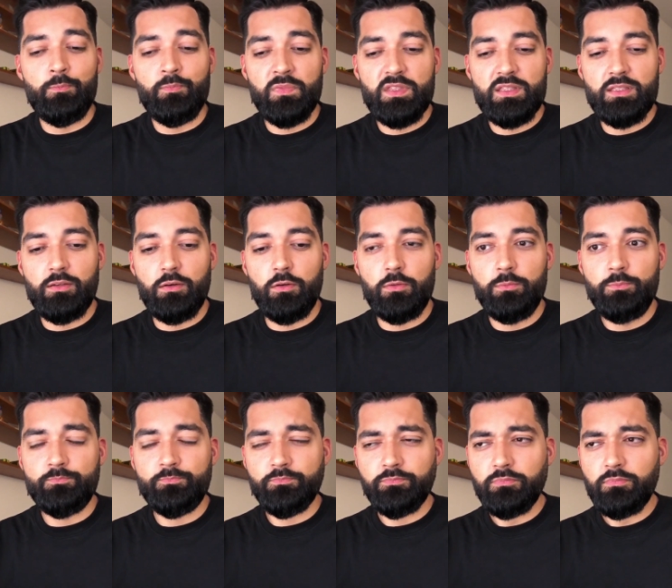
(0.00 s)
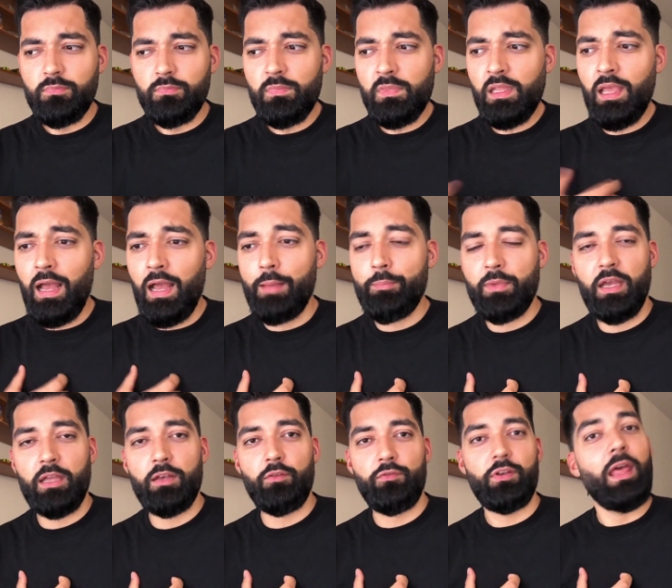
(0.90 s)
So I'm
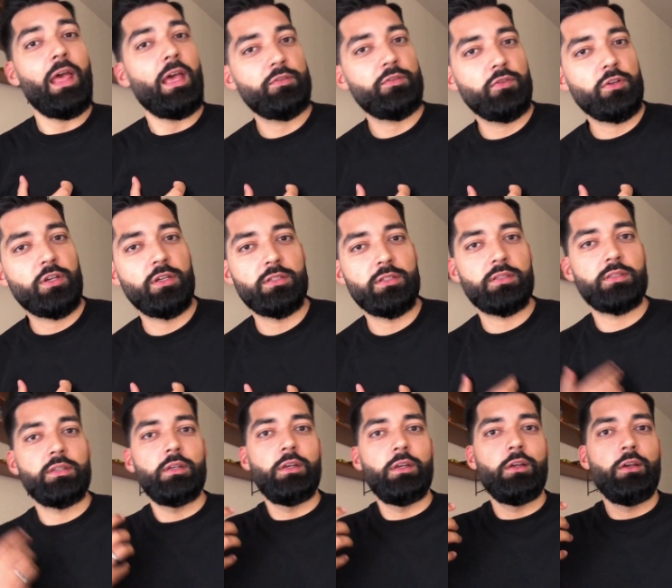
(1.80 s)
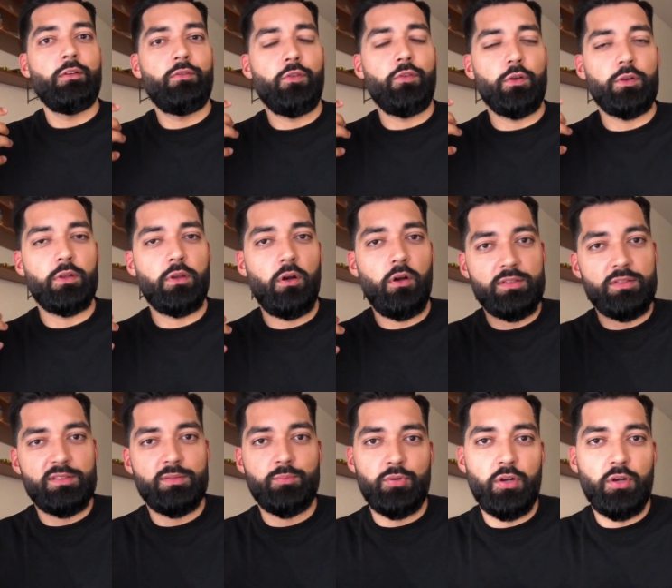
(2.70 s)
kind of an advocate for the
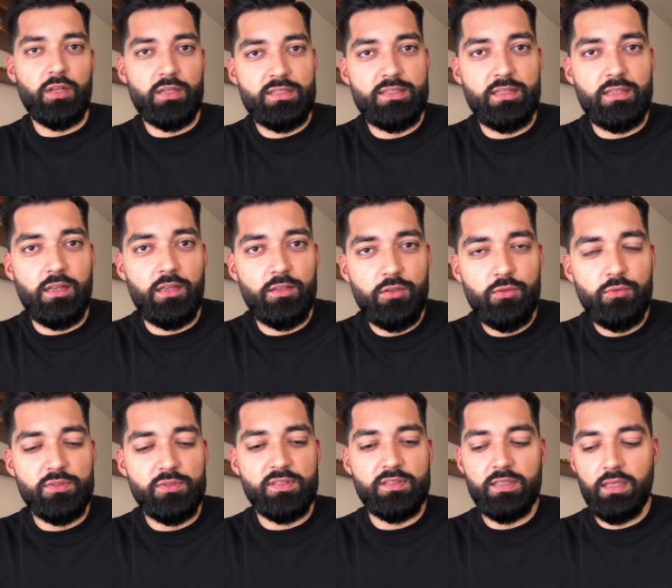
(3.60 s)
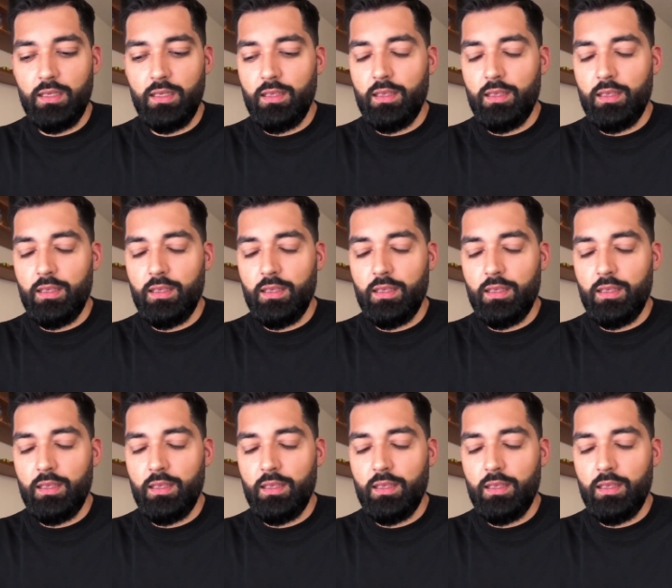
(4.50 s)
awesome products that I use,